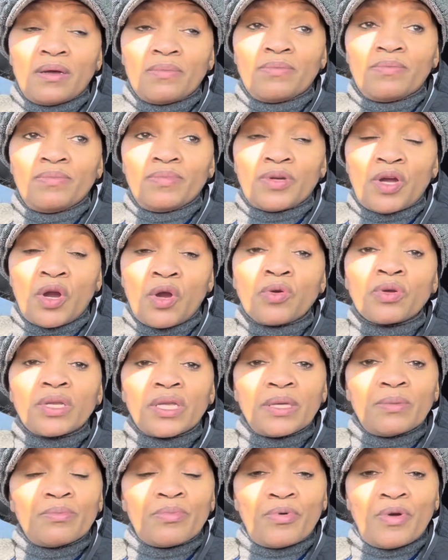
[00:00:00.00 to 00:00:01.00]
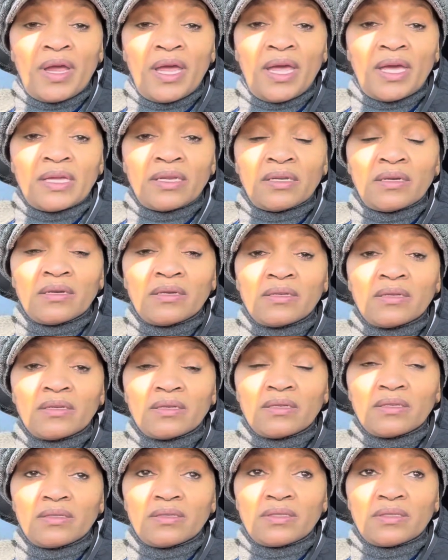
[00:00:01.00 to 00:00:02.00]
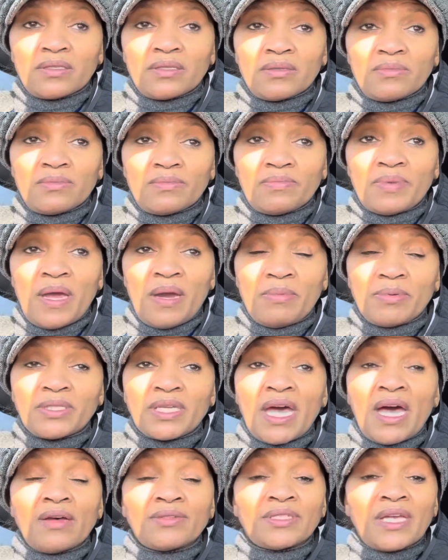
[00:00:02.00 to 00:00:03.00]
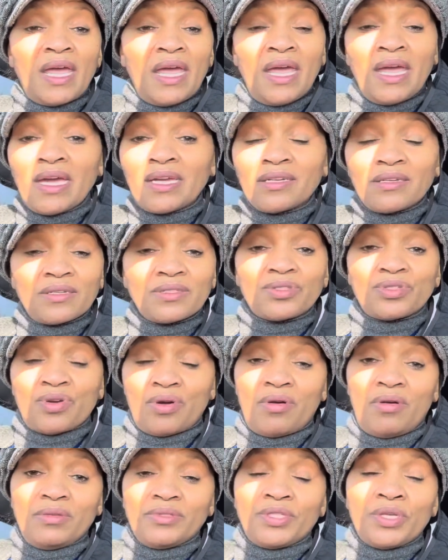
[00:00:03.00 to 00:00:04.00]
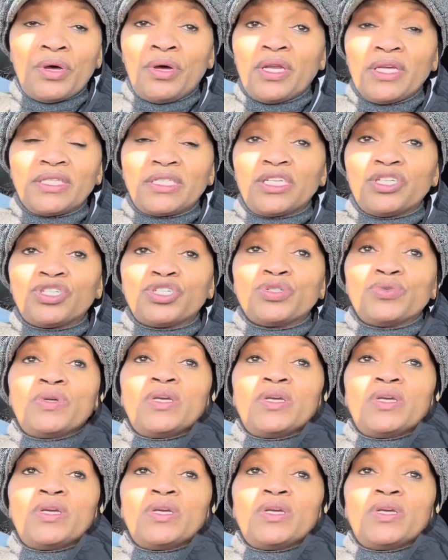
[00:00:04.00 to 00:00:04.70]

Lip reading: Kirkland brand paper towels and toilet tissue.